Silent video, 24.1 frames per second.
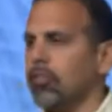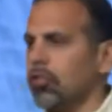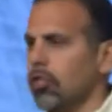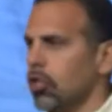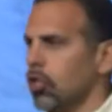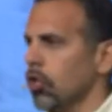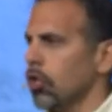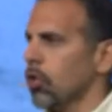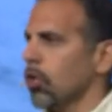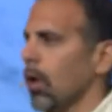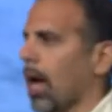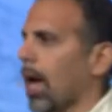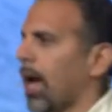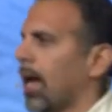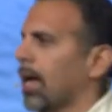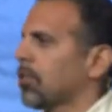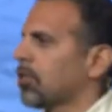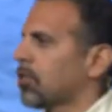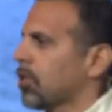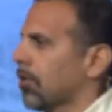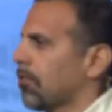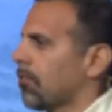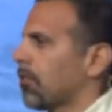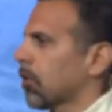too, a
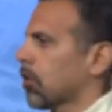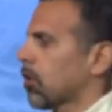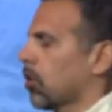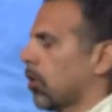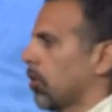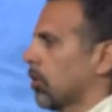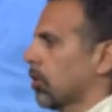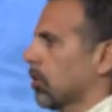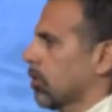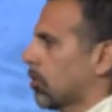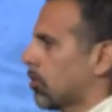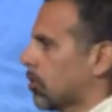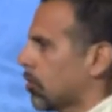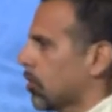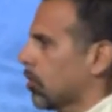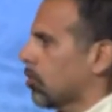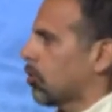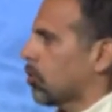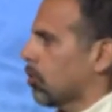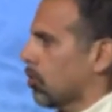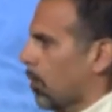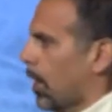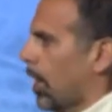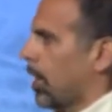difficult
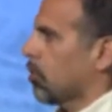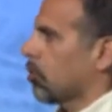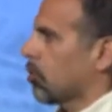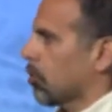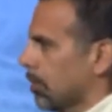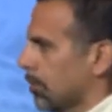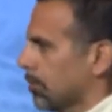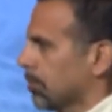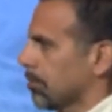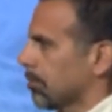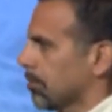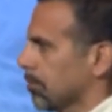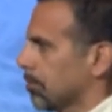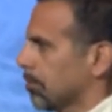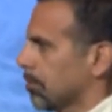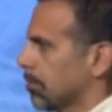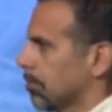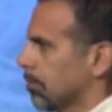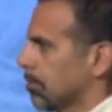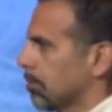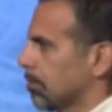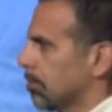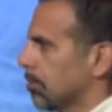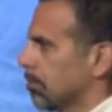situation.
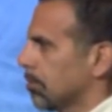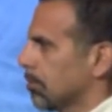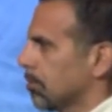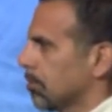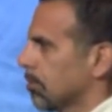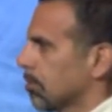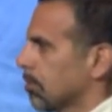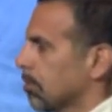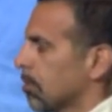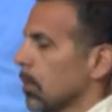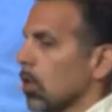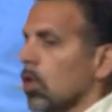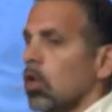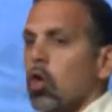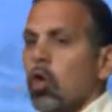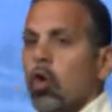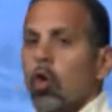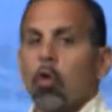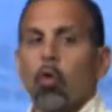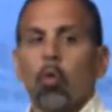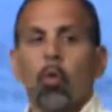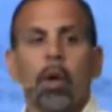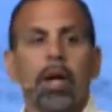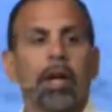
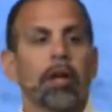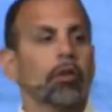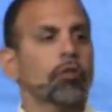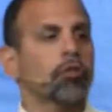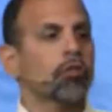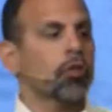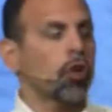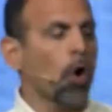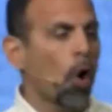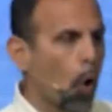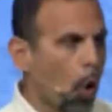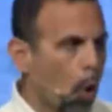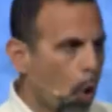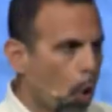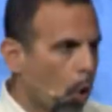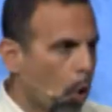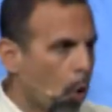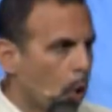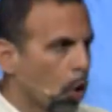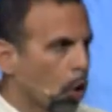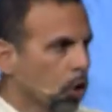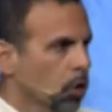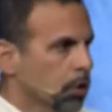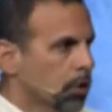We're
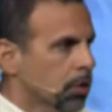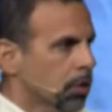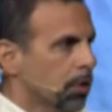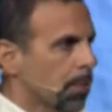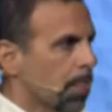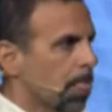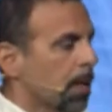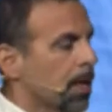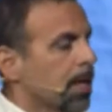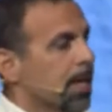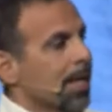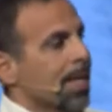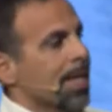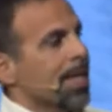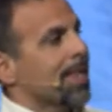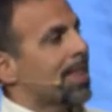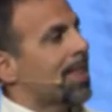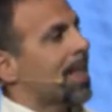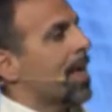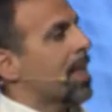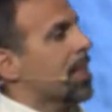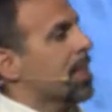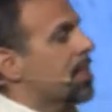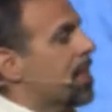told
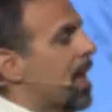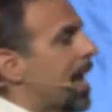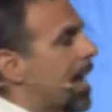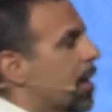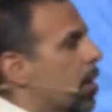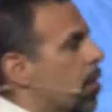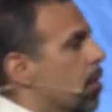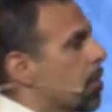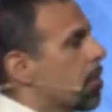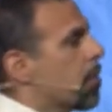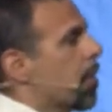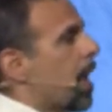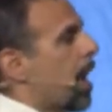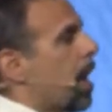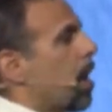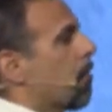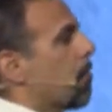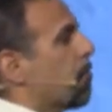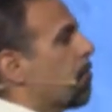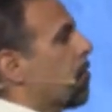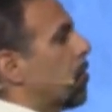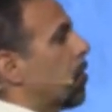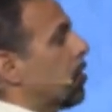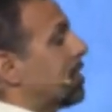that they are there
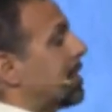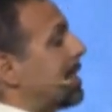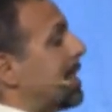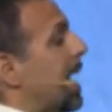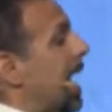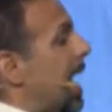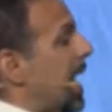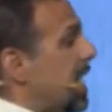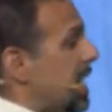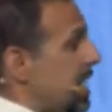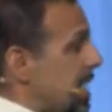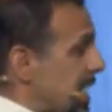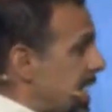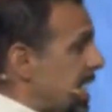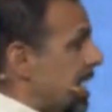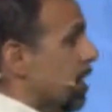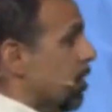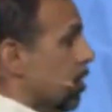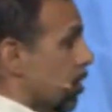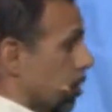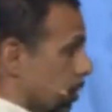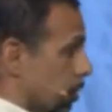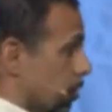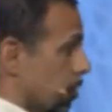for 10
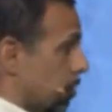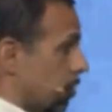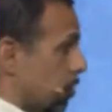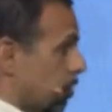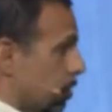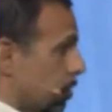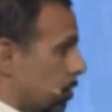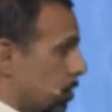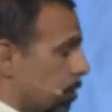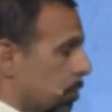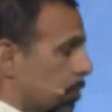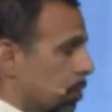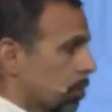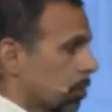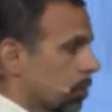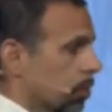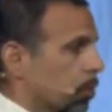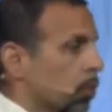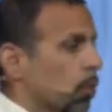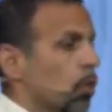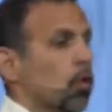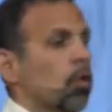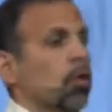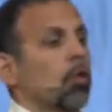years.
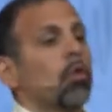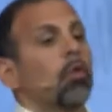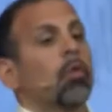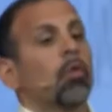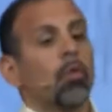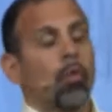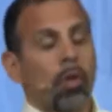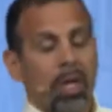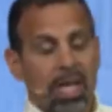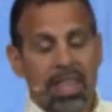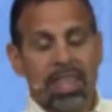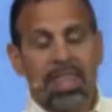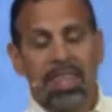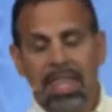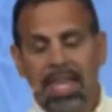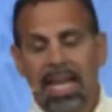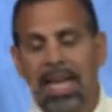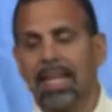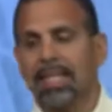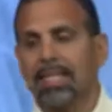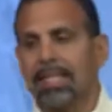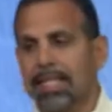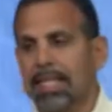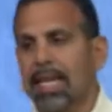We
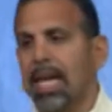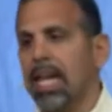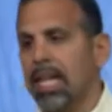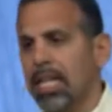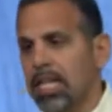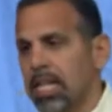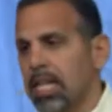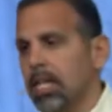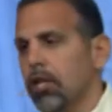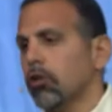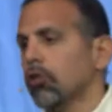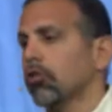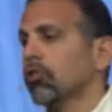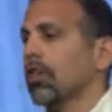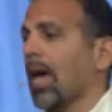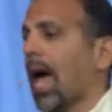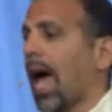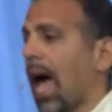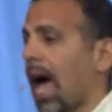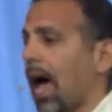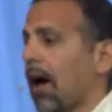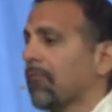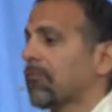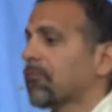think 10 years
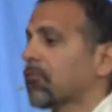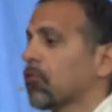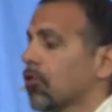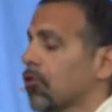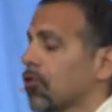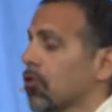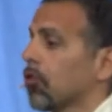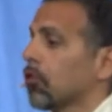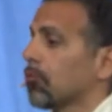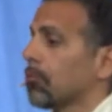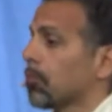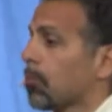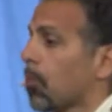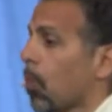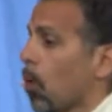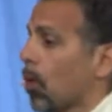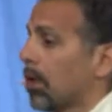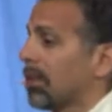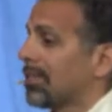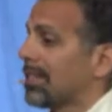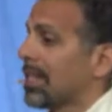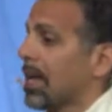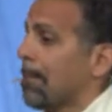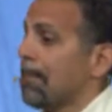after the
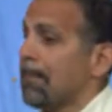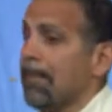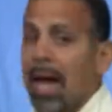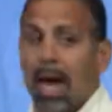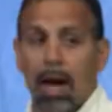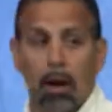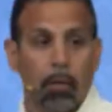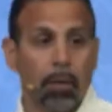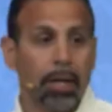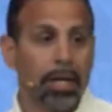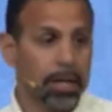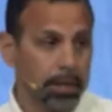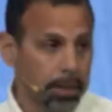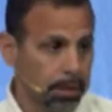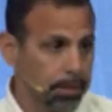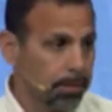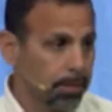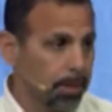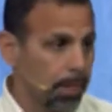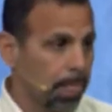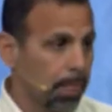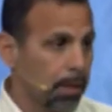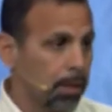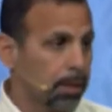boys get married,
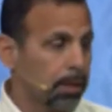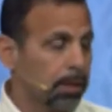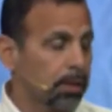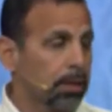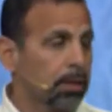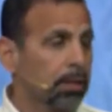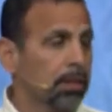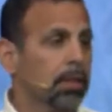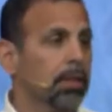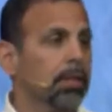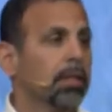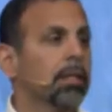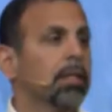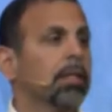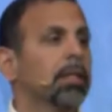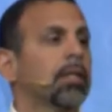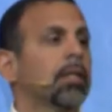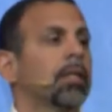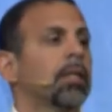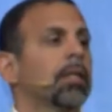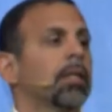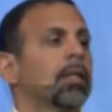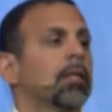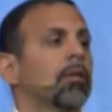
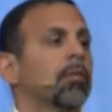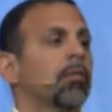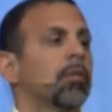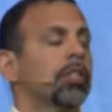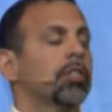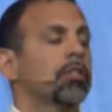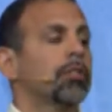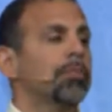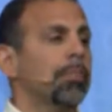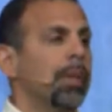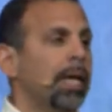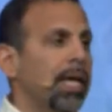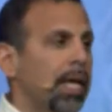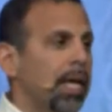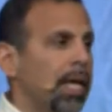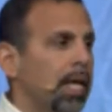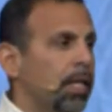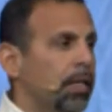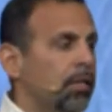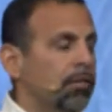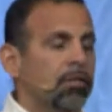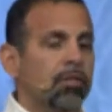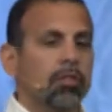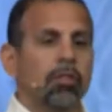which
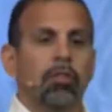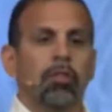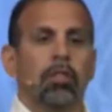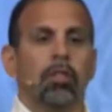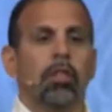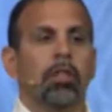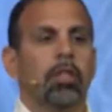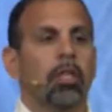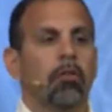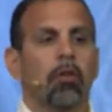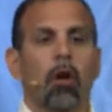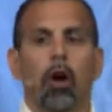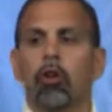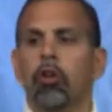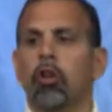means there are